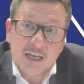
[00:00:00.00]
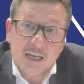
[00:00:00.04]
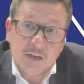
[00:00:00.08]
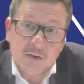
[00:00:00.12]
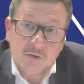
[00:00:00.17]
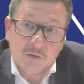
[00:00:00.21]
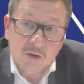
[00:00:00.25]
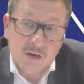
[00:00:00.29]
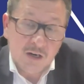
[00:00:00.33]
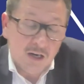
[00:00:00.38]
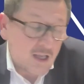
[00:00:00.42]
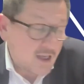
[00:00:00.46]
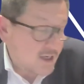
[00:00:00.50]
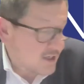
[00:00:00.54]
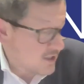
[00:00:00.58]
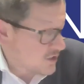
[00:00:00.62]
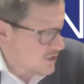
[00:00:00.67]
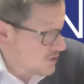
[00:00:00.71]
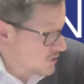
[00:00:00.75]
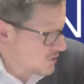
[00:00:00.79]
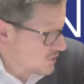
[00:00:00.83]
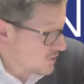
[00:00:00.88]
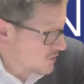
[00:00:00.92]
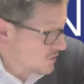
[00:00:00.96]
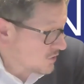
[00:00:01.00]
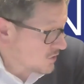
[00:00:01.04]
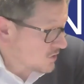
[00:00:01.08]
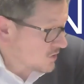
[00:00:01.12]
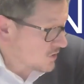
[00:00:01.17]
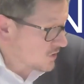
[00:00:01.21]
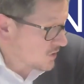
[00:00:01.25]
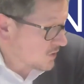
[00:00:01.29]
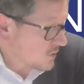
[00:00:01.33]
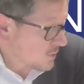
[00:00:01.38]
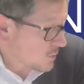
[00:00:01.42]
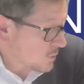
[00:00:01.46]
in relation
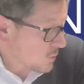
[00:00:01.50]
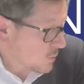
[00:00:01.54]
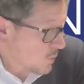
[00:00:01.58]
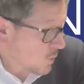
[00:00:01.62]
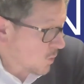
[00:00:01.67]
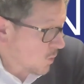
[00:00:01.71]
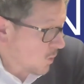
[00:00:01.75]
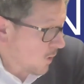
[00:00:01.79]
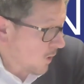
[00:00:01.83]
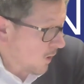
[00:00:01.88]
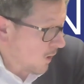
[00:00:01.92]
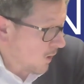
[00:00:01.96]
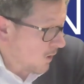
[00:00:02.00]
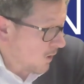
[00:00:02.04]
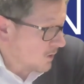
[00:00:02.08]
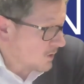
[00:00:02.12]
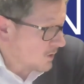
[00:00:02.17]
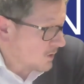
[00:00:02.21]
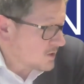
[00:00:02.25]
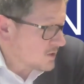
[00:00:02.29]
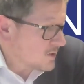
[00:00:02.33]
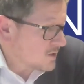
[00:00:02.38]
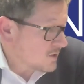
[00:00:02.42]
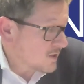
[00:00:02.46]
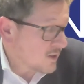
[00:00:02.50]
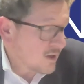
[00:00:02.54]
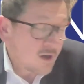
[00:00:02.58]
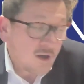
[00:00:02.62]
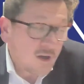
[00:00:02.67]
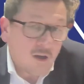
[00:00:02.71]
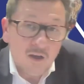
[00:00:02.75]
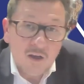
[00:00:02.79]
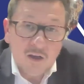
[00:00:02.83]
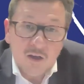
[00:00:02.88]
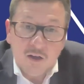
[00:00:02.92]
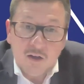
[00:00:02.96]
to Quox
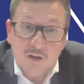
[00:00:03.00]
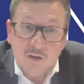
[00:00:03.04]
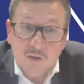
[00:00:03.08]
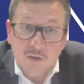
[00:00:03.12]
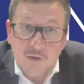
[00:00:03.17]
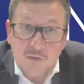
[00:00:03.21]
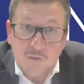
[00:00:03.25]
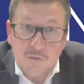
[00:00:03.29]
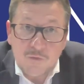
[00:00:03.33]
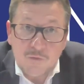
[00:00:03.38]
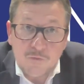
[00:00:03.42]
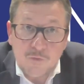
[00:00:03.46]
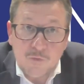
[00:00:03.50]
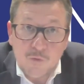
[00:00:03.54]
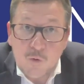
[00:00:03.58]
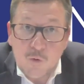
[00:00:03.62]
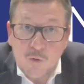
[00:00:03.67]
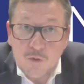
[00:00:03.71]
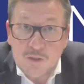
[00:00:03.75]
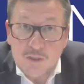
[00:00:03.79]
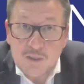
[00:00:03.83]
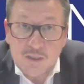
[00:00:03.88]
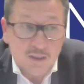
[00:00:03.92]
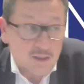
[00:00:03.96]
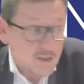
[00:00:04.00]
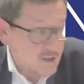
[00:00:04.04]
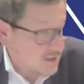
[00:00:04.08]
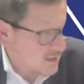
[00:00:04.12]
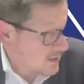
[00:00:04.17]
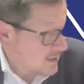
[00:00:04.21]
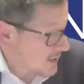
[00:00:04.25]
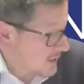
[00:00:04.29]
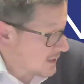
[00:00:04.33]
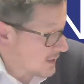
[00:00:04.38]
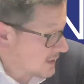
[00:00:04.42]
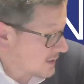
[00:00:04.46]
that
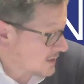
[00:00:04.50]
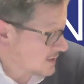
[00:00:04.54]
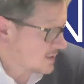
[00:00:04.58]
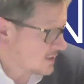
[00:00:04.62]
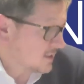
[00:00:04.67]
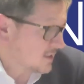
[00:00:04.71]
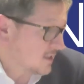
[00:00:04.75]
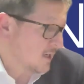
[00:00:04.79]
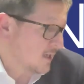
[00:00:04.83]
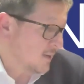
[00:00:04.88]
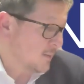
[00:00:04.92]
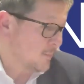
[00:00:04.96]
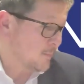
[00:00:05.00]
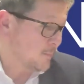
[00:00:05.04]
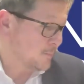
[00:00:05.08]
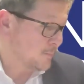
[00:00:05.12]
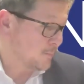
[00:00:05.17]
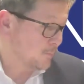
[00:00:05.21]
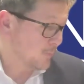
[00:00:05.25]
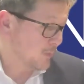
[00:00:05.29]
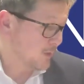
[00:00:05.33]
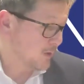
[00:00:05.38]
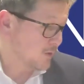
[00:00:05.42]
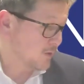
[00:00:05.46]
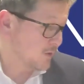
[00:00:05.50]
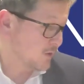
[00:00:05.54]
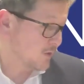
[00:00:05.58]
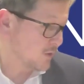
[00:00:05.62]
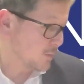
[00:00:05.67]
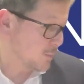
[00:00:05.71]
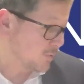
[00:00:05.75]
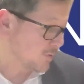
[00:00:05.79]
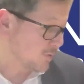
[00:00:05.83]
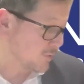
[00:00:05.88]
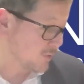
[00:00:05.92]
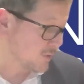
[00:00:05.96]
46, that
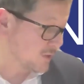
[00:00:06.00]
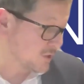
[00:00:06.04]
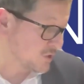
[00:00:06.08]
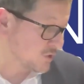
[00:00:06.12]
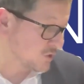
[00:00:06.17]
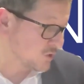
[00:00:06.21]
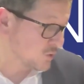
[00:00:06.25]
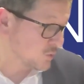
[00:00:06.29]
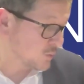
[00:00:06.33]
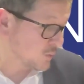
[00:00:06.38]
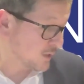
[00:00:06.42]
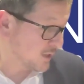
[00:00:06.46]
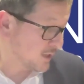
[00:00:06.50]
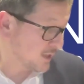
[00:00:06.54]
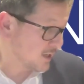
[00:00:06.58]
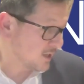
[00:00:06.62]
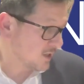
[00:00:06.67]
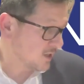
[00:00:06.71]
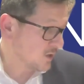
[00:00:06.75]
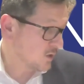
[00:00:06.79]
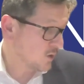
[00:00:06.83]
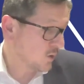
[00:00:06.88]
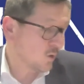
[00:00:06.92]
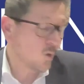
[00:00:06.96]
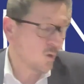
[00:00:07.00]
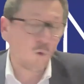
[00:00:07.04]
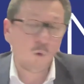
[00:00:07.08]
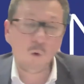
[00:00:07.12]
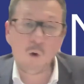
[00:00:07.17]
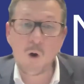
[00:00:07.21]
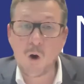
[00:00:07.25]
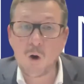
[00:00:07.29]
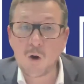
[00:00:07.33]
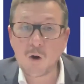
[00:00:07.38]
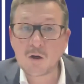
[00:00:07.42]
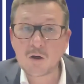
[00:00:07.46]
the provisions within
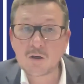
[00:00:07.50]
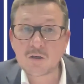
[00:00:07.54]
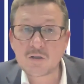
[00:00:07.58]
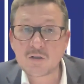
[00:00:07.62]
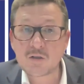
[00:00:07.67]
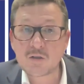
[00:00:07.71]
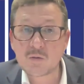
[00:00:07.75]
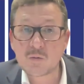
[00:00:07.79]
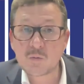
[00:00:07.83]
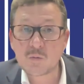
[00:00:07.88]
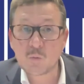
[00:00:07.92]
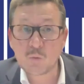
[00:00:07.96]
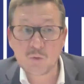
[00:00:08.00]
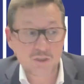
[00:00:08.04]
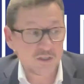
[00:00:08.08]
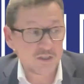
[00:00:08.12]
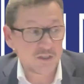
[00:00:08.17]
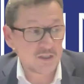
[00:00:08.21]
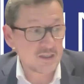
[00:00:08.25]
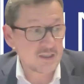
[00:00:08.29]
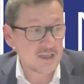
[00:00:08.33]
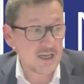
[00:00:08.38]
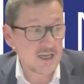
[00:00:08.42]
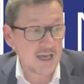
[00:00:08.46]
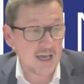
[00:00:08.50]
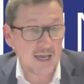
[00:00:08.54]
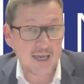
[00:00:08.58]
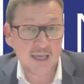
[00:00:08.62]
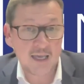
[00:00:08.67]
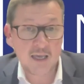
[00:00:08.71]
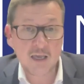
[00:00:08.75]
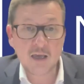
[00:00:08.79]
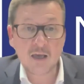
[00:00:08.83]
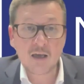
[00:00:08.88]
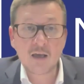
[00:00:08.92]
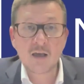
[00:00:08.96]
Quox, which
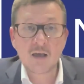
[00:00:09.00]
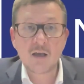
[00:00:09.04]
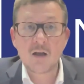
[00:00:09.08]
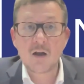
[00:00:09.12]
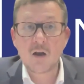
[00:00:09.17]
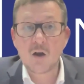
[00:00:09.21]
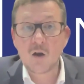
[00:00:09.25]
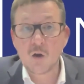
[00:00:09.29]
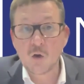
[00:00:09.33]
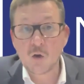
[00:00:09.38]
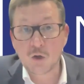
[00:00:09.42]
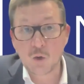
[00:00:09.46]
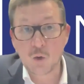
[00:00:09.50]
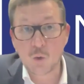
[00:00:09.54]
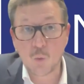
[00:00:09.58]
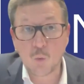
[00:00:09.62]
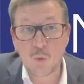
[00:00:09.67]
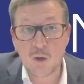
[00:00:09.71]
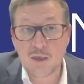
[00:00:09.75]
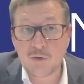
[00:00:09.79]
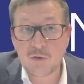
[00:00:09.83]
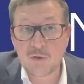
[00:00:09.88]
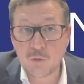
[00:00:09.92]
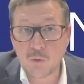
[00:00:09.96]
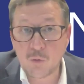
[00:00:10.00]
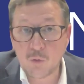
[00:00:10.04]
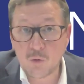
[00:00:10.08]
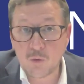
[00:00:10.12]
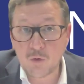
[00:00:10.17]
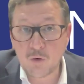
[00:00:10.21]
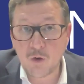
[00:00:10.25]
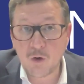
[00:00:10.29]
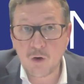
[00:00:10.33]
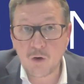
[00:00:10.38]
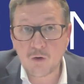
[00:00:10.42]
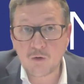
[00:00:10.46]
say, look at whether or
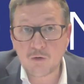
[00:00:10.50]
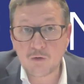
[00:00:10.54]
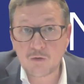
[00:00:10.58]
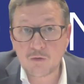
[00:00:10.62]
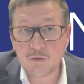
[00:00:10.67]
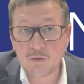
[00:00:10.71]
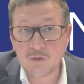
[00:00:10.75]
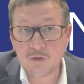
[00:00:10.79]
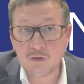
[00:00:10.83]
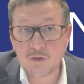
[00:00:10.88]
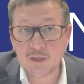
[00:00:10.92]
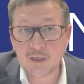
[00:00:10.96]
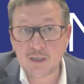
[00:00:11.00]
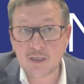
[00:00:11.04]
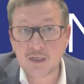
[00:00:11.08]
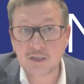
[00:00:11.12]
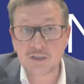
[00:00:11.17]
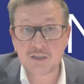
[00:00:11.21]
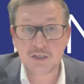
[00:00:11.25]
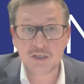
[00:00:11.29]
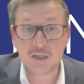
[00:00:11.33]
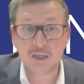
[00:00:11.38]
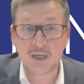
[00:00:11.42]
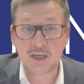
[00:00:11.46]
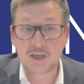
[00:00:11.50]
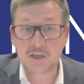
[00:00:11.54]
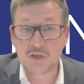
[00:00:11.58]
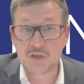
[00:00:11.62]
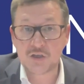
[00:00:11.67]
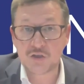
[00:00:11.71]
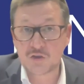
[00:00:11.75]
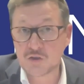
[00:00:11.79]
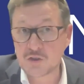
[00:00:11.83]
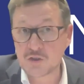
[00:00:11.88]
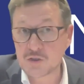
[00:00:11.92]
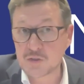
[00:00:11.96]
not the
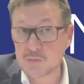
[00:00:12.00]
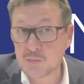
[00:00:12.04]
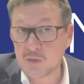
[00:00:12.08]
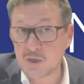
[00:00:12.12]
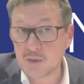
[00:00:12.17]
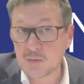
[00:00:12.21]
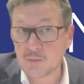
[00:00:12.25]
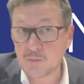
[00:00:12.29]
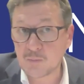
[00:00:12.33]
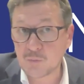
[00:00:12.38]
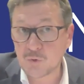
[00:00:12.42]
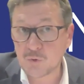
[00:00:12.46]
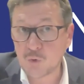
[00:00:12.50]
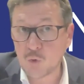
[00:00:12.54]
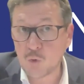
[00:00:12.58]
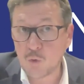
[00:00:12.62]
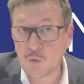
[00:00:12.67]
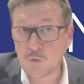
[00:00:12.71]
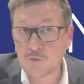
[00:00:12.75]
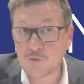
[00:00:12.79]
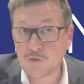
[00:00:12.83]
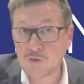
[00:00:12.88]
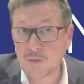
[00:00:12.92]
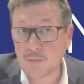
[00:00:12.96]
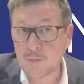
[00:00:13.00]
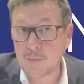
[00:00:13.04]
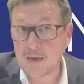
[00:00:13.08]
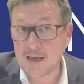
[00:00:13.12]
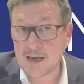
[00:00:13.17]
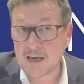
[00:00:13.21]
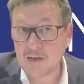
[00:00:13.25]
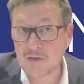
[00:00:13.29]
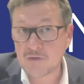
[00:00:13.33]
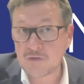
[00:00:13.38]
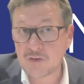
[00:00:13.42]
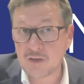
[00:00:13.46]
litigation has been brought for the
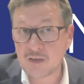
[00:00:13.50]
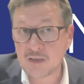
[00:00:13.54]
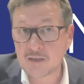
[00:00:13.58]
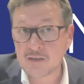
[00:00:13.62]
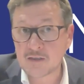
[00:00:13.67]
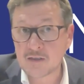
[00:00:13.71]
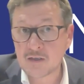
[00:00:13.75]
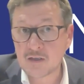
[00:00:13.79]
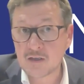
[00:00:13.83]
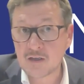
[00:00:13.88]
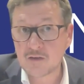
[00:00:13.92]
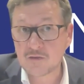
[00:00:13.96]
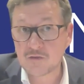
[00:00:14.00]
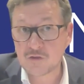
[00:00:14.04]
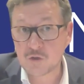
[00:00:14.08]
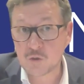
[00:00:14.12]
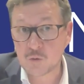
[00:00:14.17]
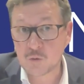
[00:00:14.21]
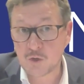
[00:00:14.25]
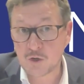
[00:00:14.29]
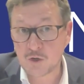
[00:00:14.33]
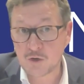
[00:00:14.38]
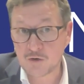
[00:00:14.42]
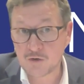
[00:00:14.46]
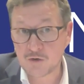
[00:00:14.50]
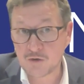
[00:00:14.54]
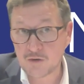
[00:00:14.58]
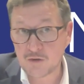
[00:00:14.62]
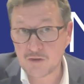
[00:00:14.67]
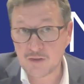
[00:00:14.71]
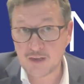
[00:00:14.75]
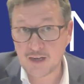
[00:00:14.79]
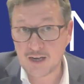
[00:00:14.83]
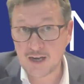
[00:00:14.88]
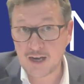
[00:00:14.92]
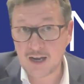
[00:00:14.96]
benefit of someone other
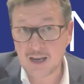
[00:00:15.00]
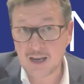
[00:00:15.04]
than the